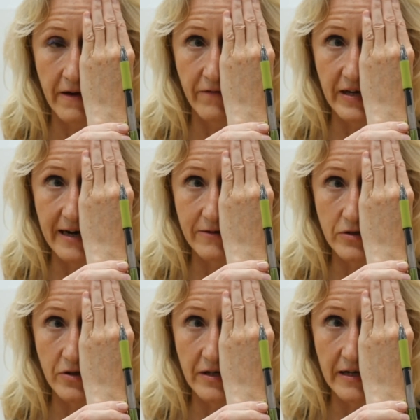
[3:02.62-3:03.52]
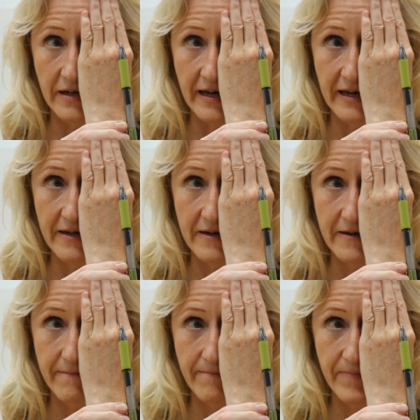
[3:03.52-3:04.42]
without turning the head,
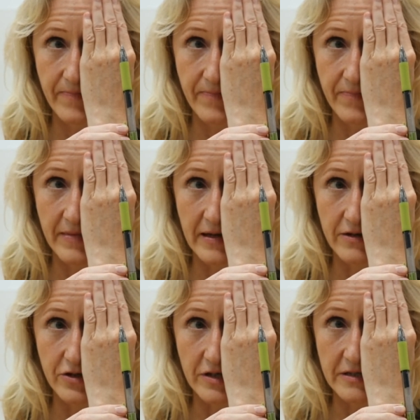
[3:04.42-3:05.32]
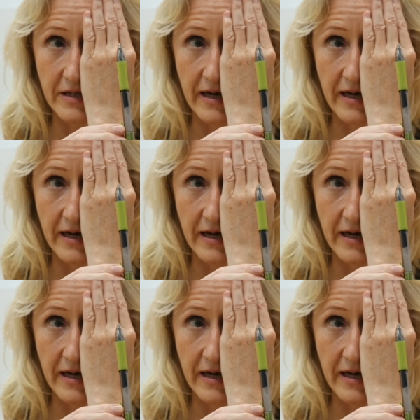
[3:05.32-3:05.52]
just the